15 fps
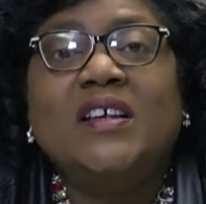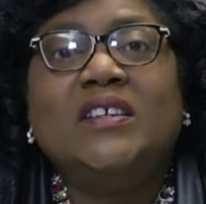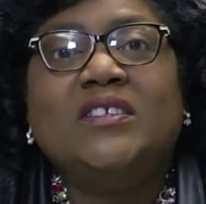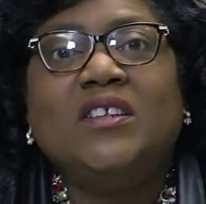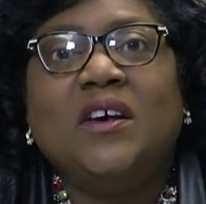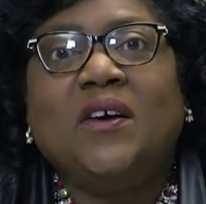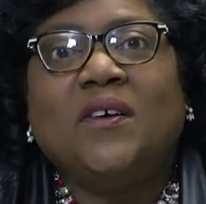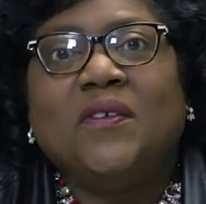
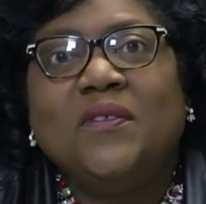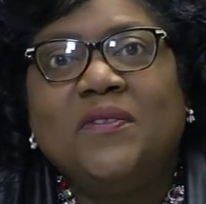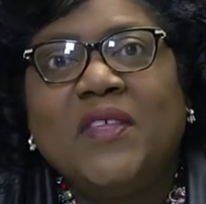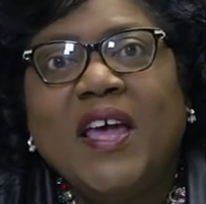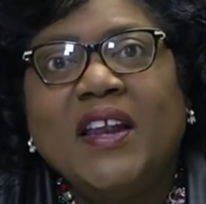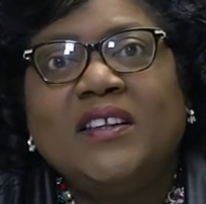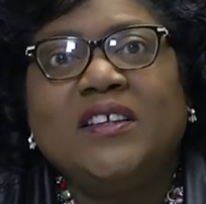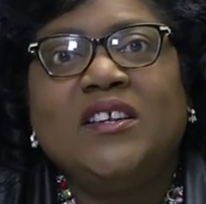So
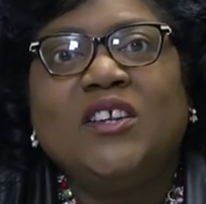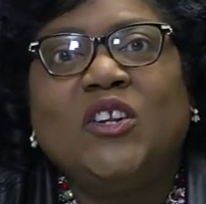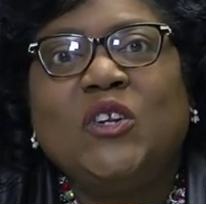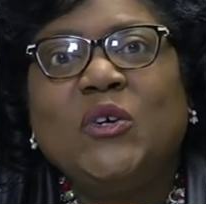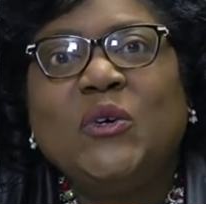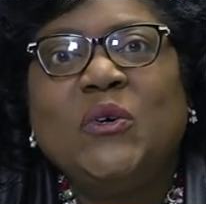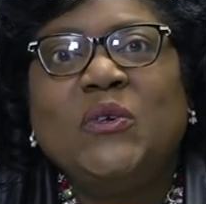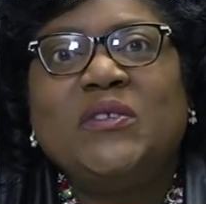that
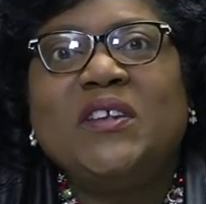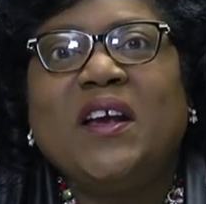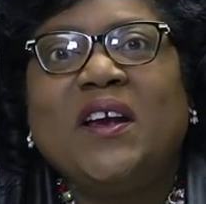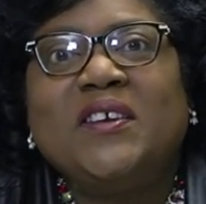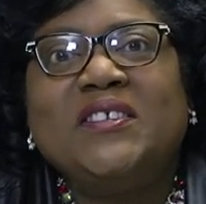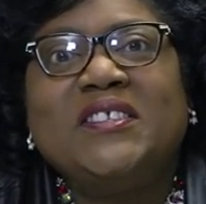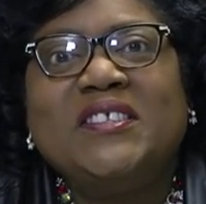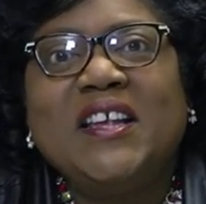concludes
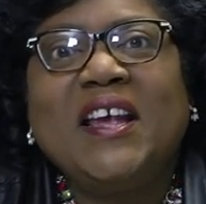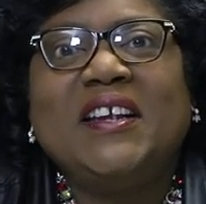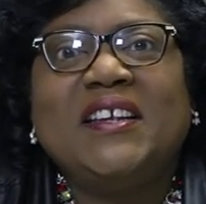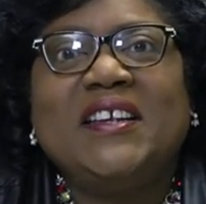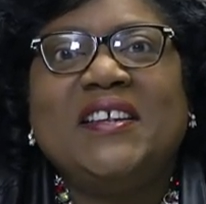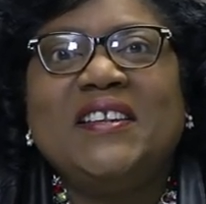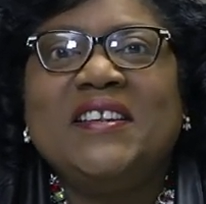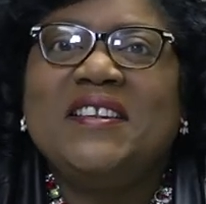our
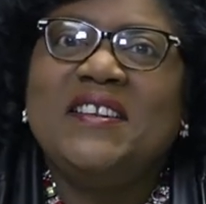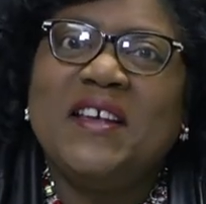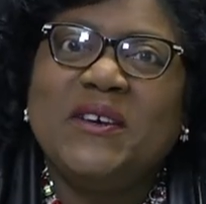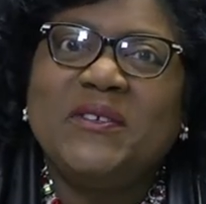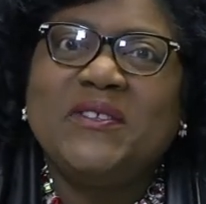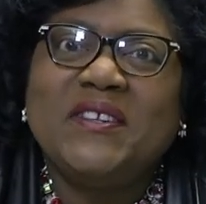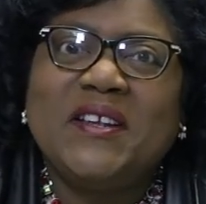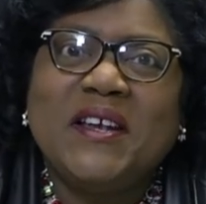second
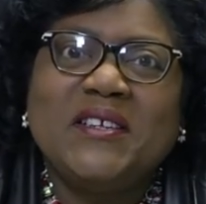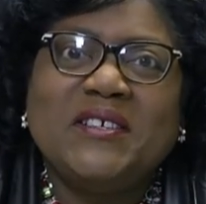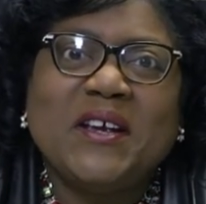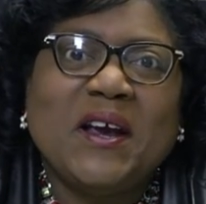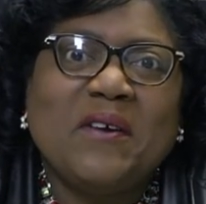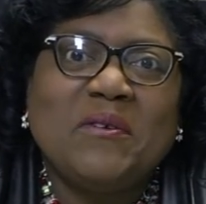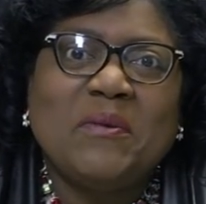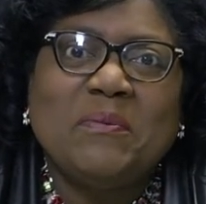Nelson
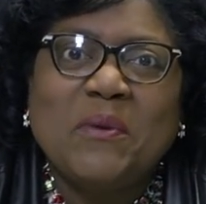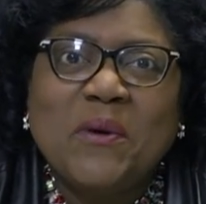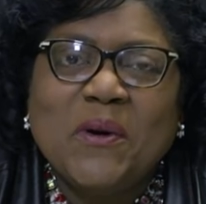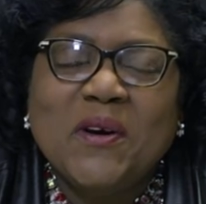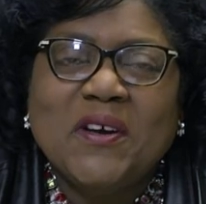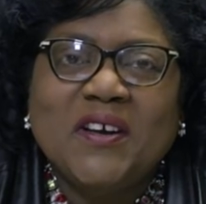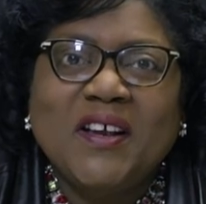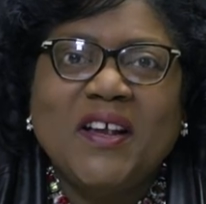HR
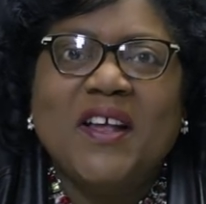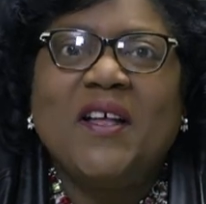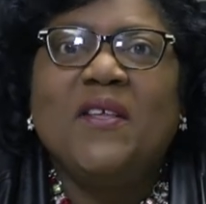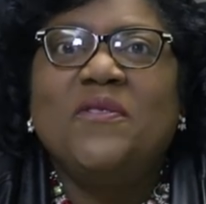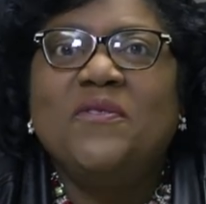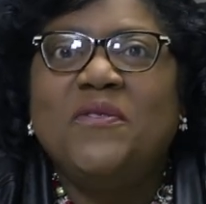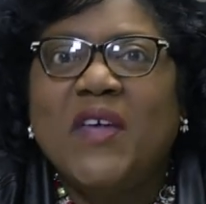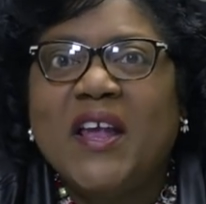report.
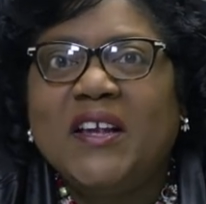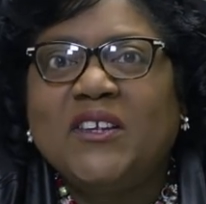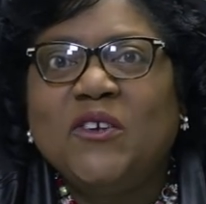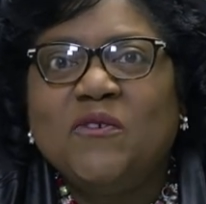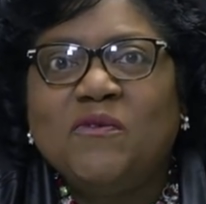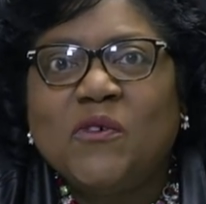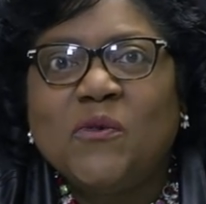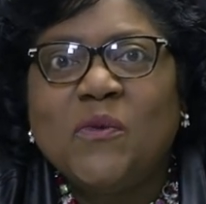Thank
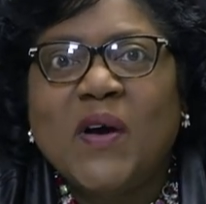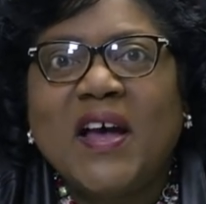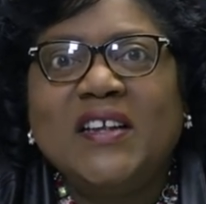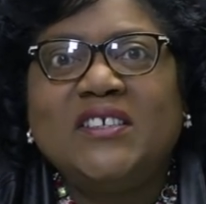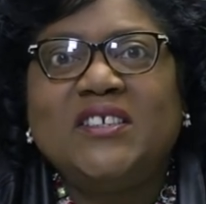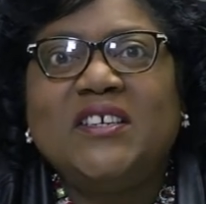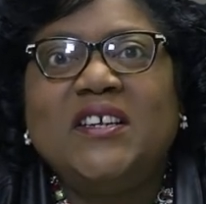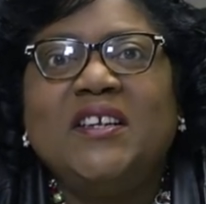you for
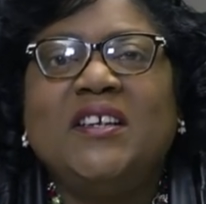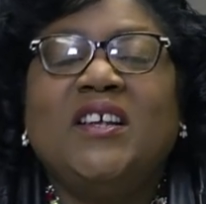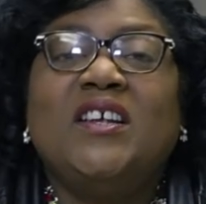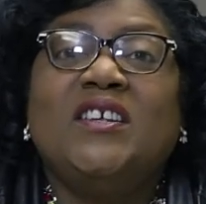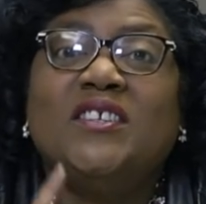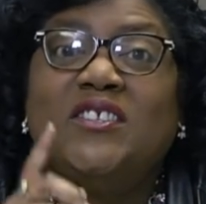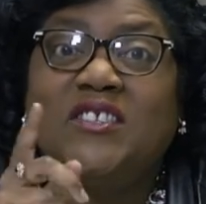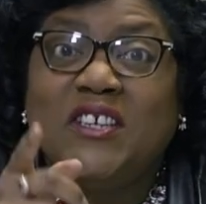watching.
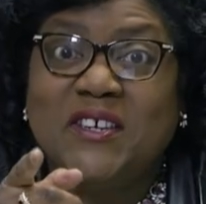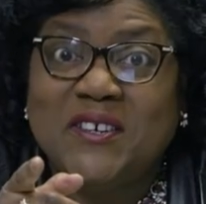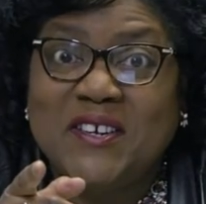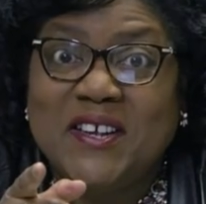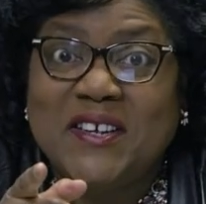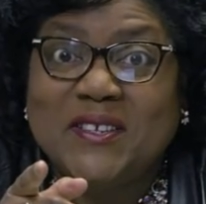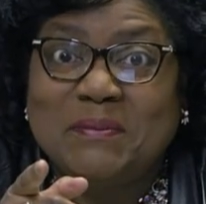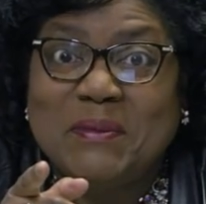See you
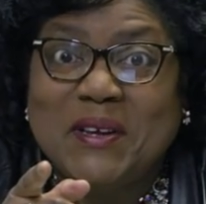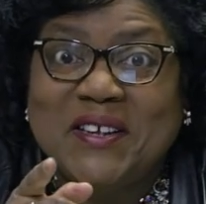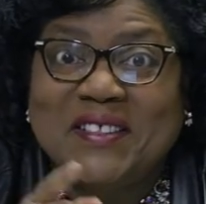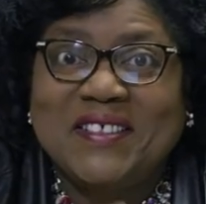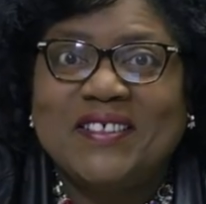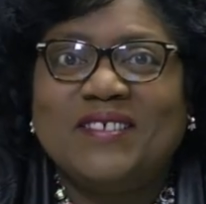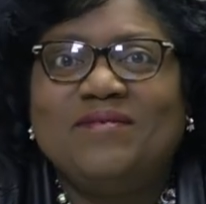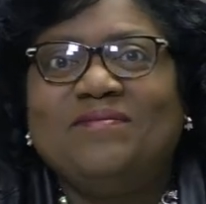next
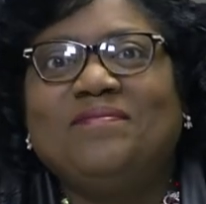month.